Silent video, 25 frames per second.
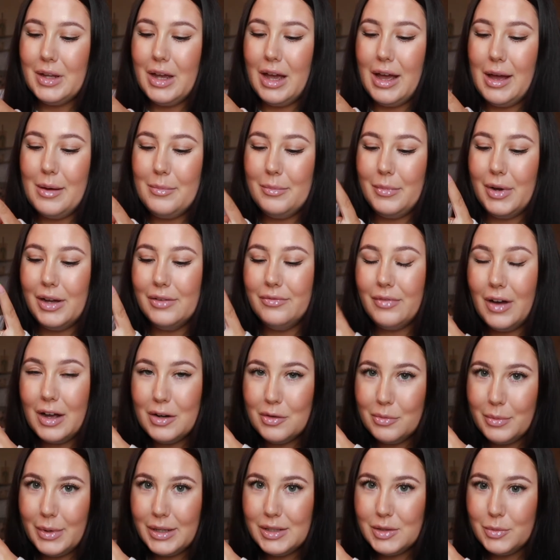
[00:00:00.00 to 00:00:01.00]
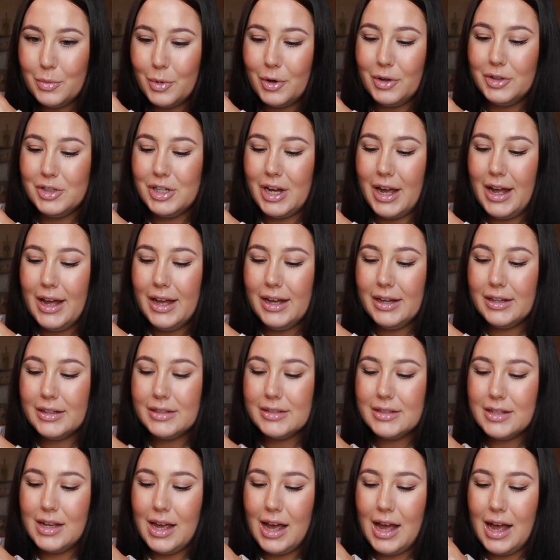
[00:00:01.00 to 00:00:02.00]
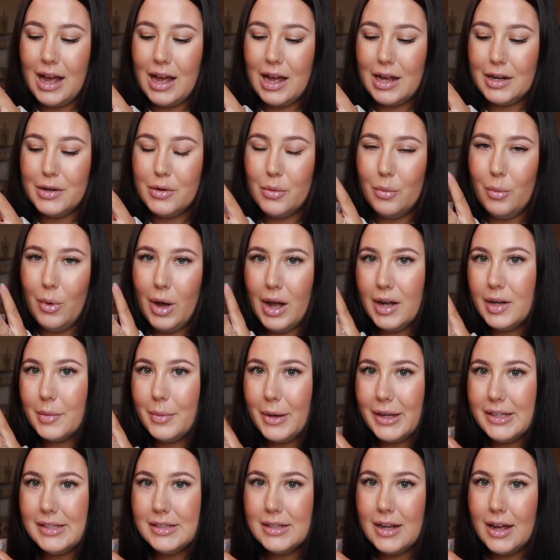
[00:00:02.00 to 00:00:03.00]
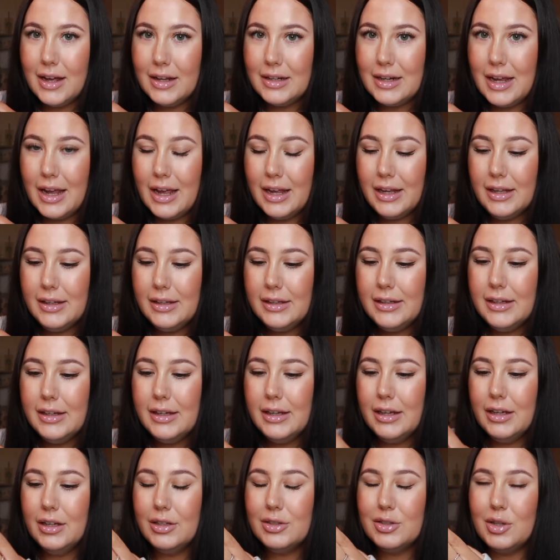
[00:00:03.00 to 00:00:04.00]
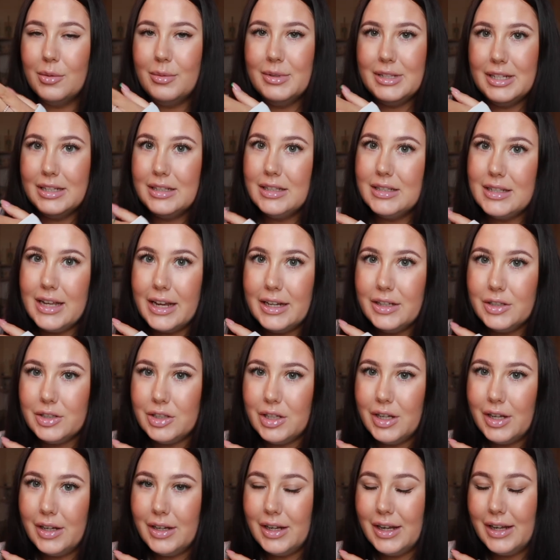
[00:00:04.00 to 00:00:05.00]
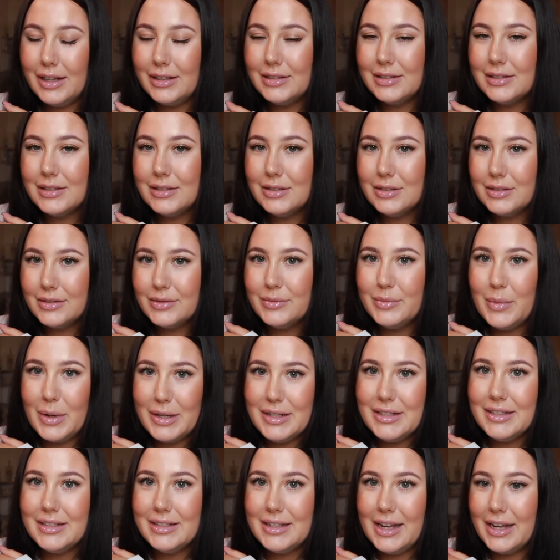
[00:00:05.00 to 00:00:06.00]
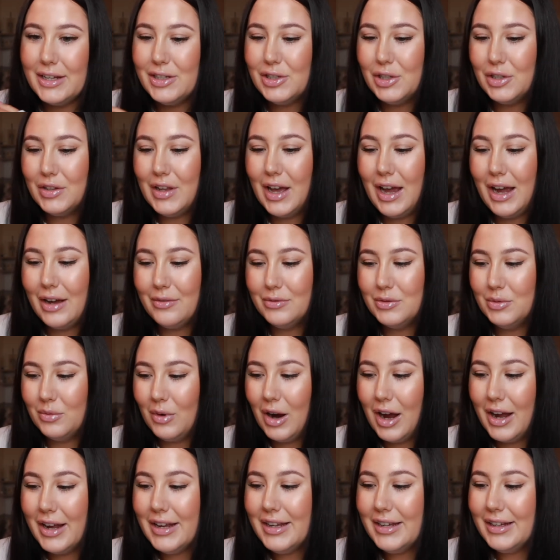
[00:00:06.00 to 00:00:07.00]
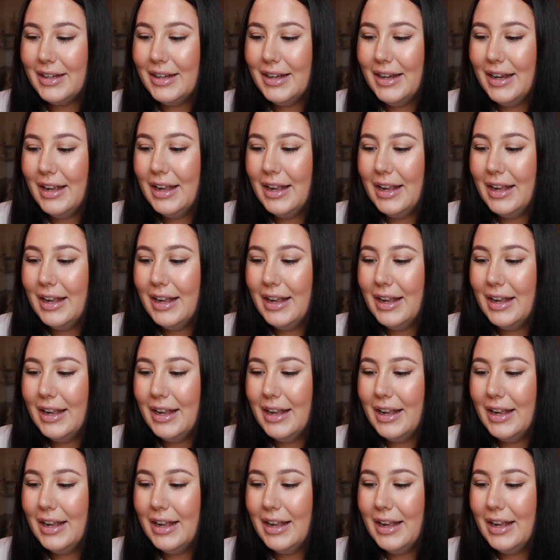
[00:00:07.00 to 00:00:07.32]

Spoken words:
my final major project, and work-based learning. So my dissertation is my dissertation that I have to write.